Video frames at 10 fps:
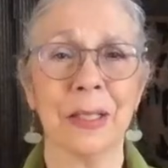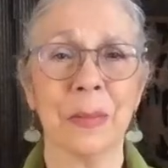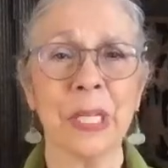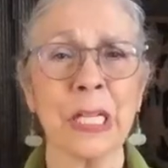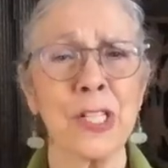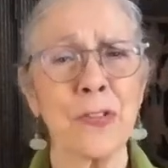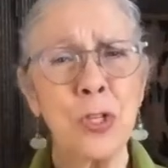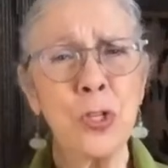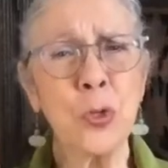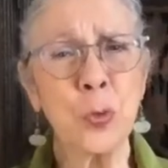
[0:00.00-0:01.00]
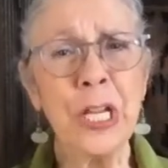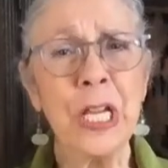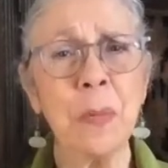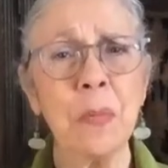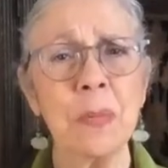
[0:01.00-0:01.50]
because of the
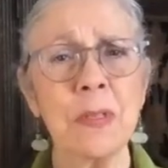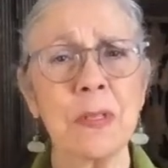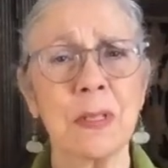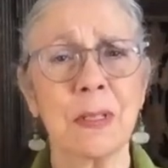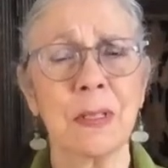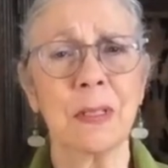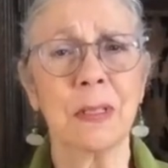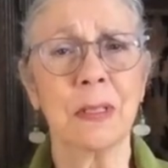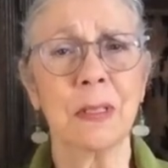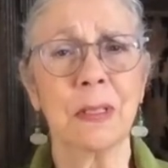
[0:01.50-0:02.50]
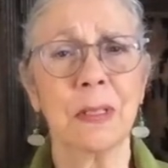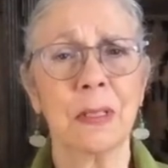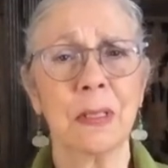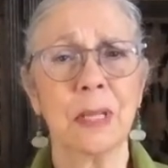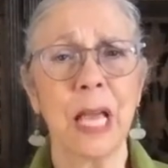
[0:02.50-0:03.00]
dreams
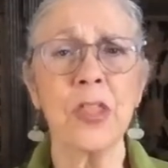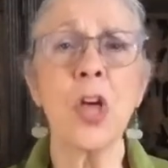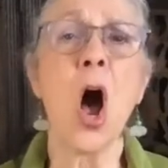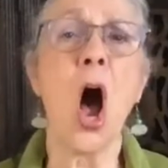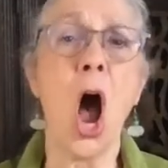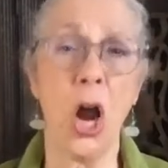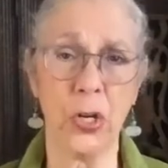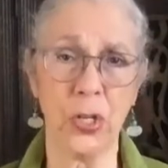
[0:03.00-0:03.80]
and the heart